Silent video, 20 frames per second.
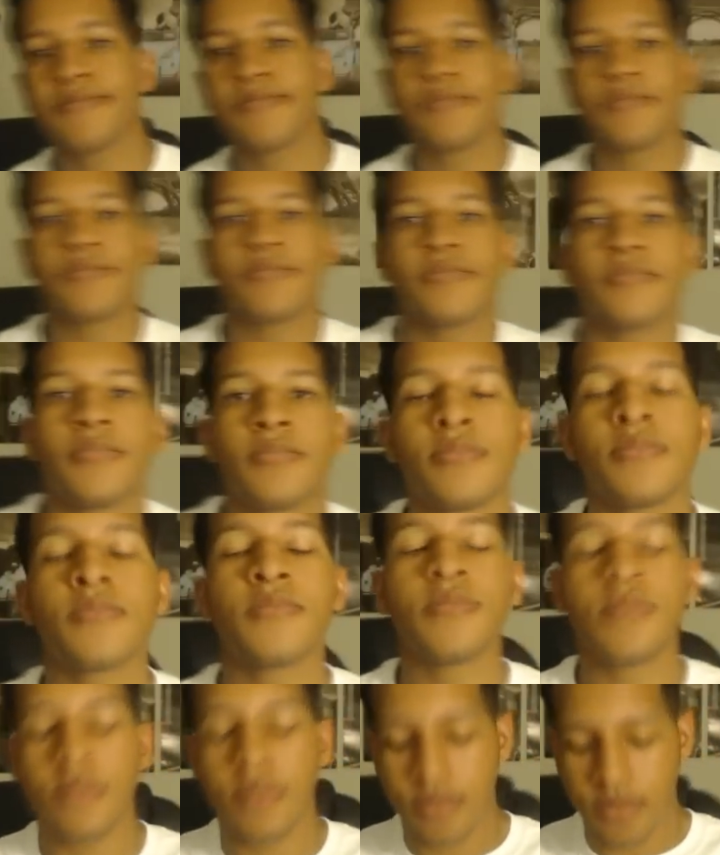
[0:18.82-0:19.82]
the game,
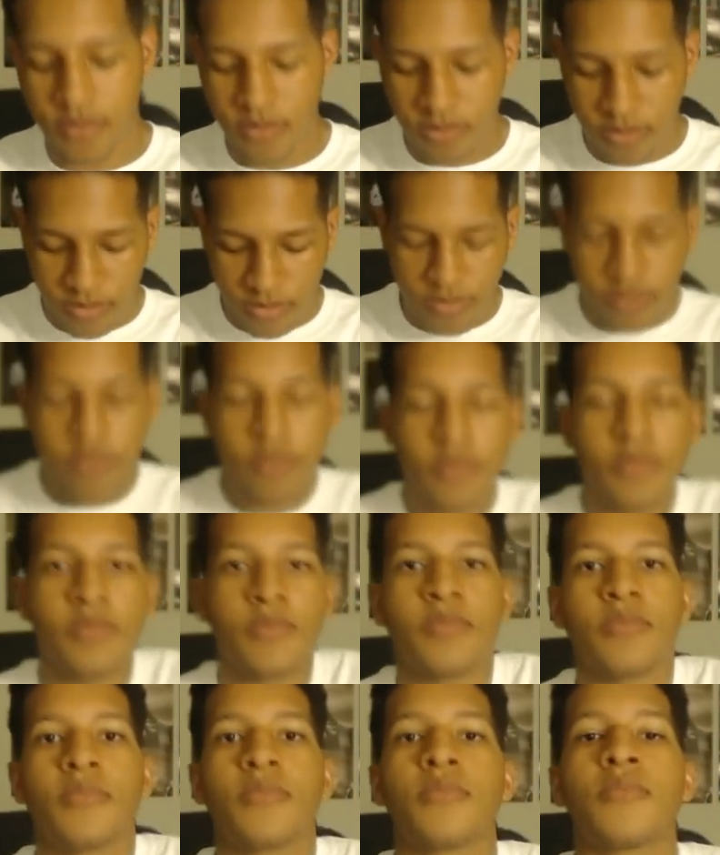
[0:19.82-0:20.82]
they
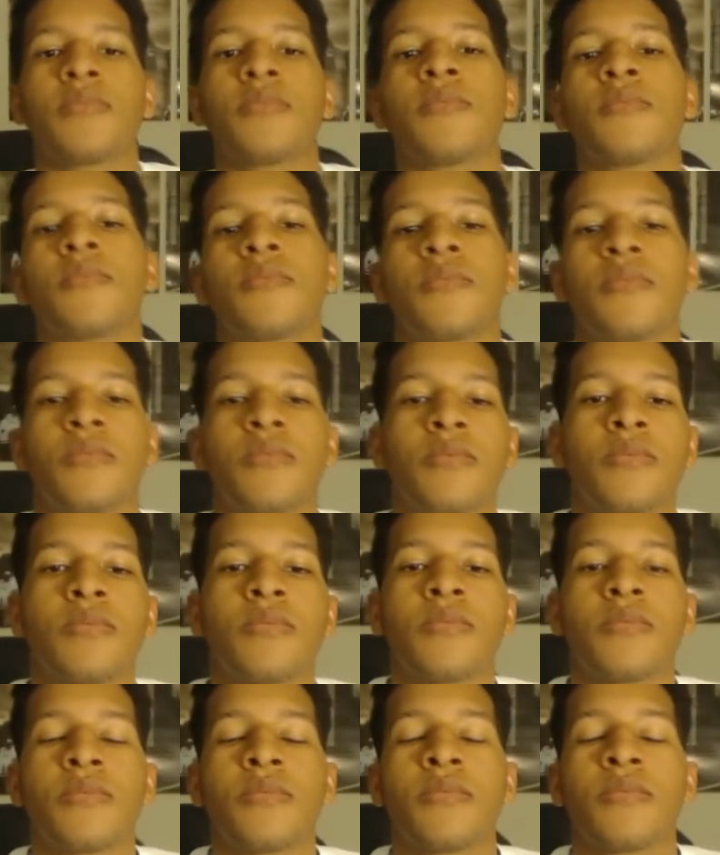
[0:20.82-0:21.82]
go to pull one
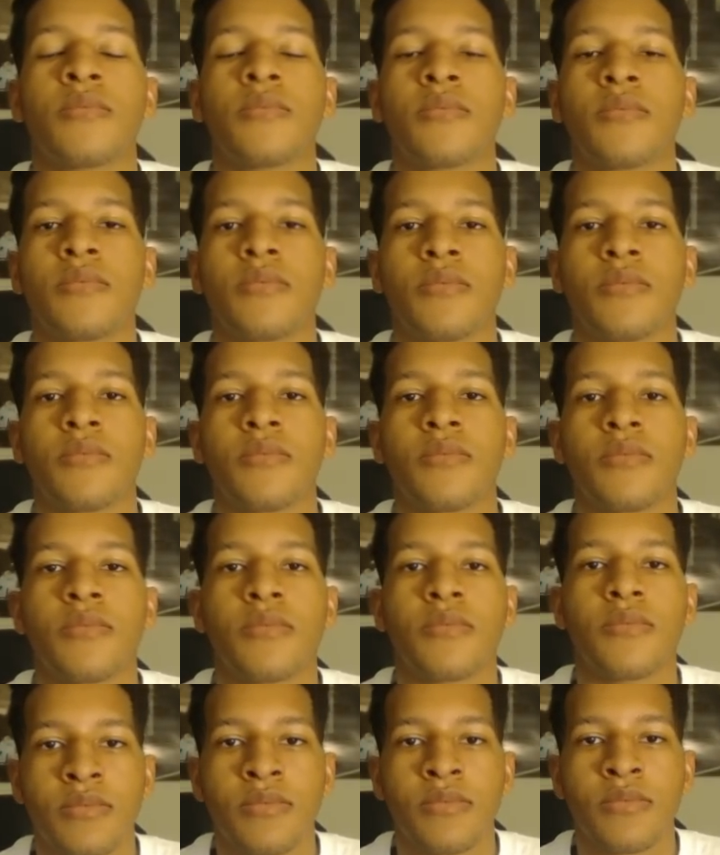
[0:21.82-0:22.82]
pack, and they
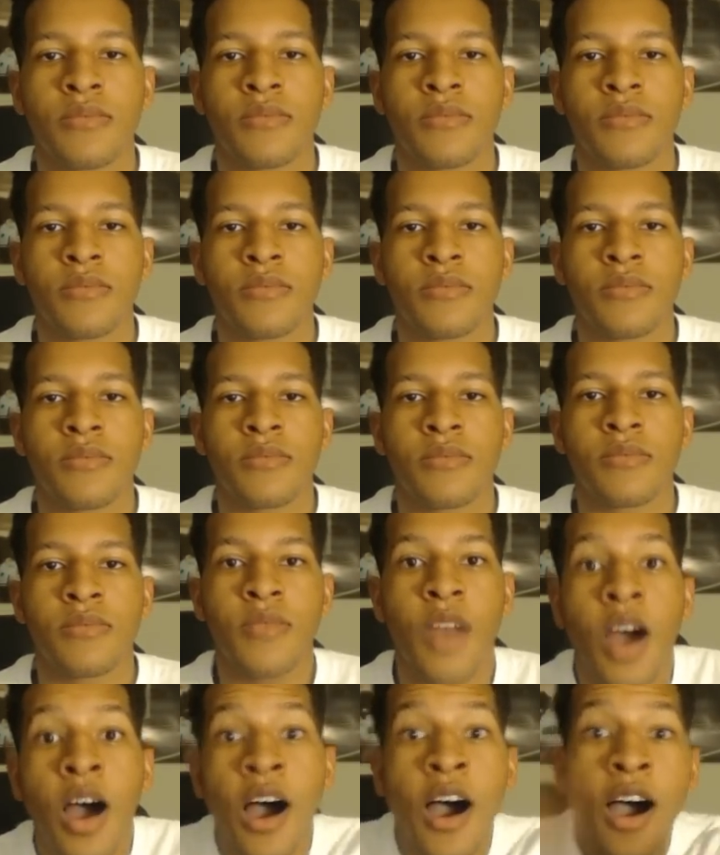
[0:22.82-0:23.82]
pull an Amazing Player
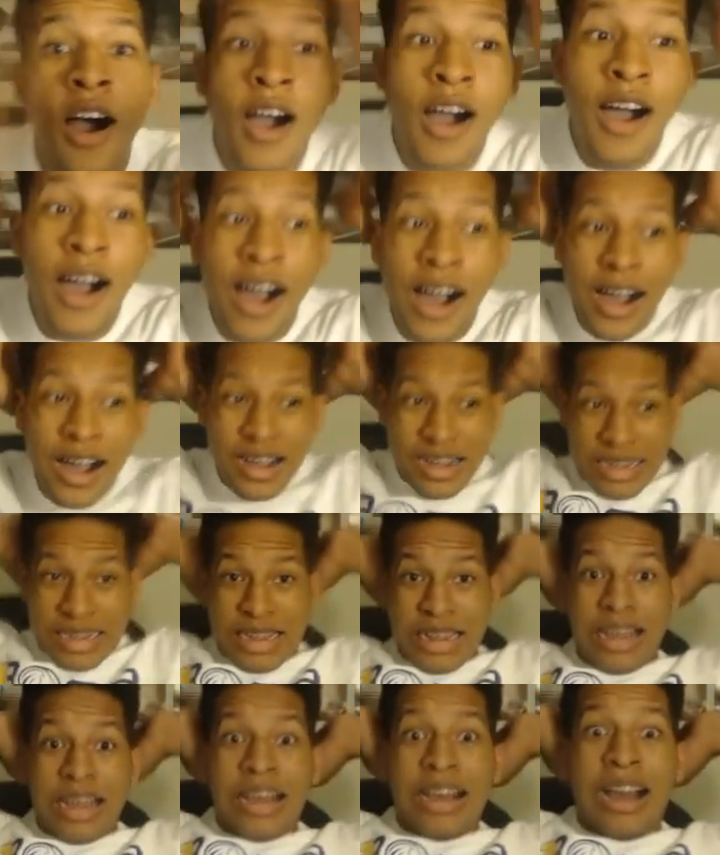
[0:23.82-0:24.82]
their first pack.
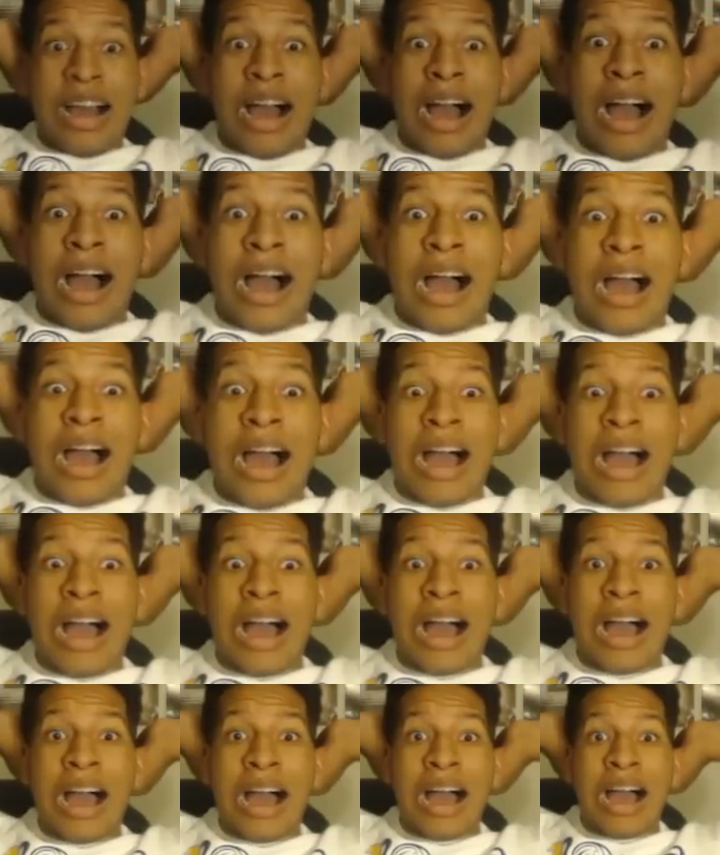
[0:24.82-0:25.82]

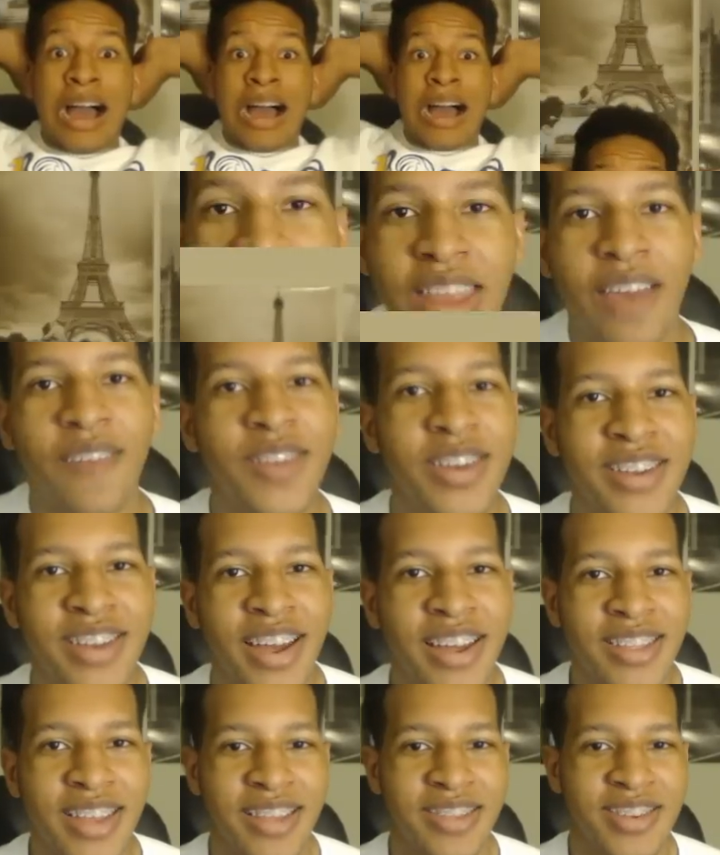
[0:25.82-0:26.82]
Well, I've never
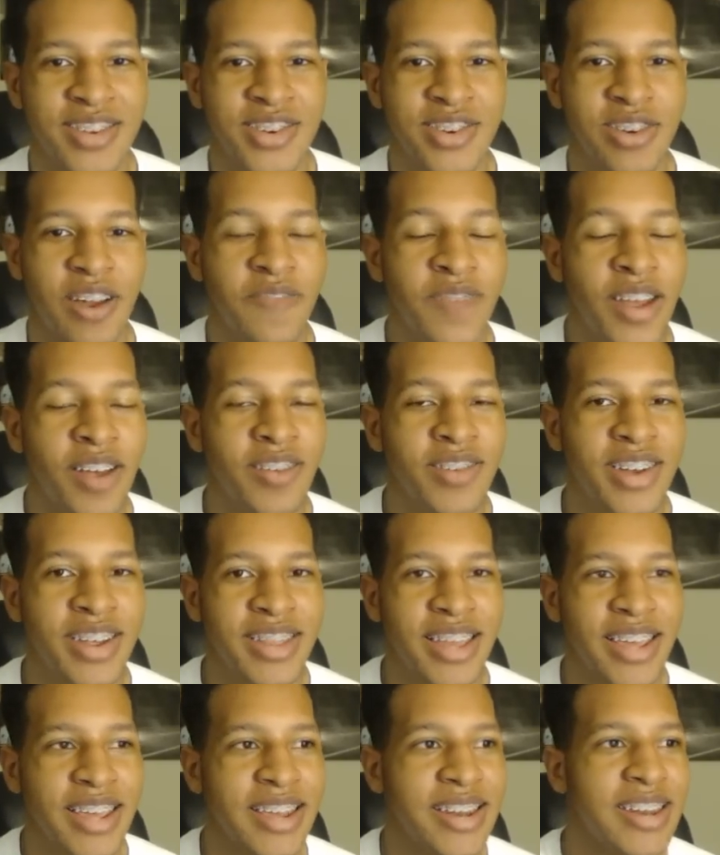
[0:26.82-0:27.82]
done that this year. I've never
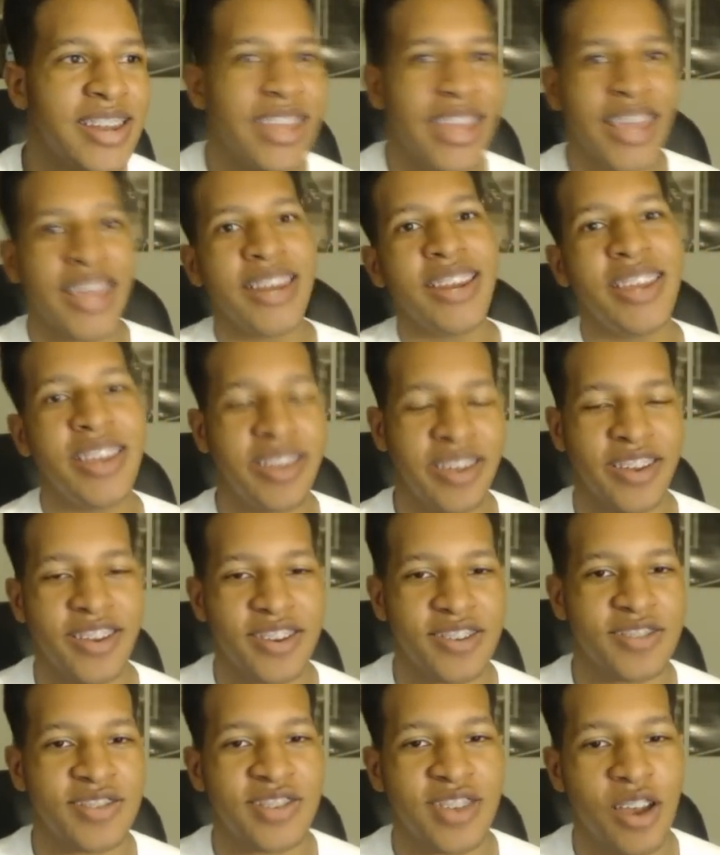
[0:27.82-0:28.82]
done that in any
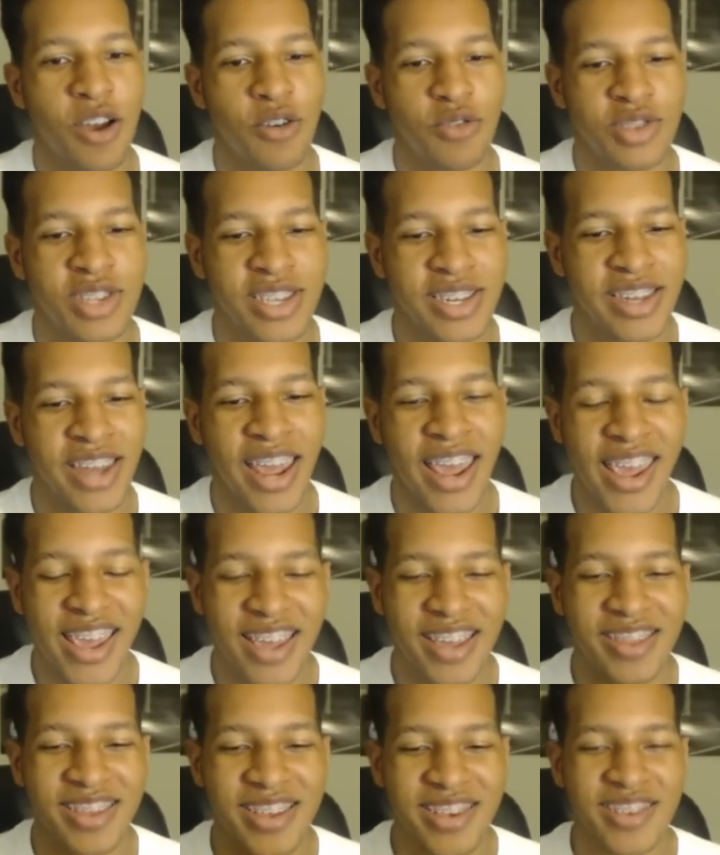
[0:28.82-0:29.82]
year. So
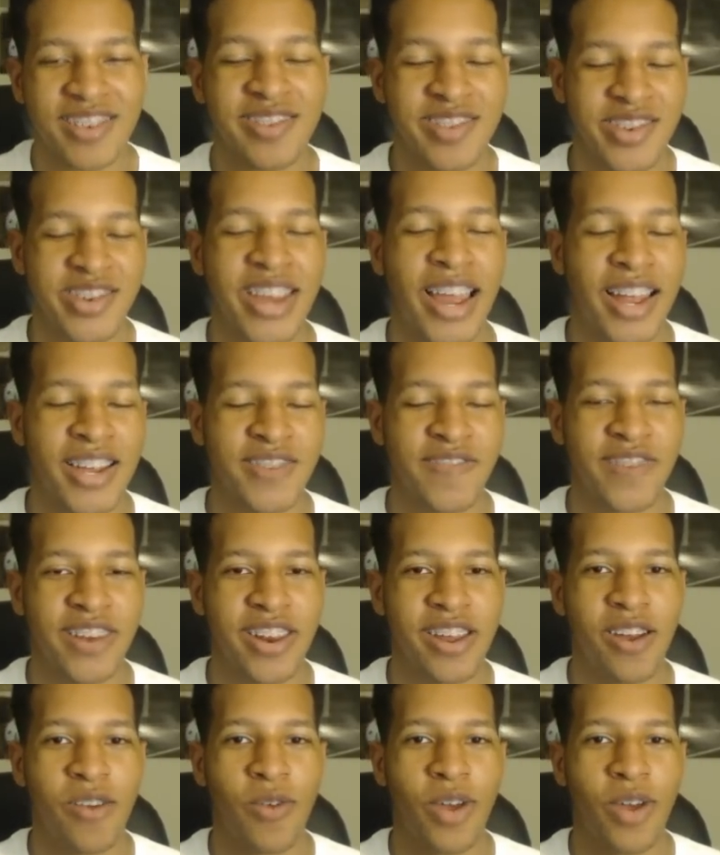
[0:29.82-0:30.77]
today, this is the challenge video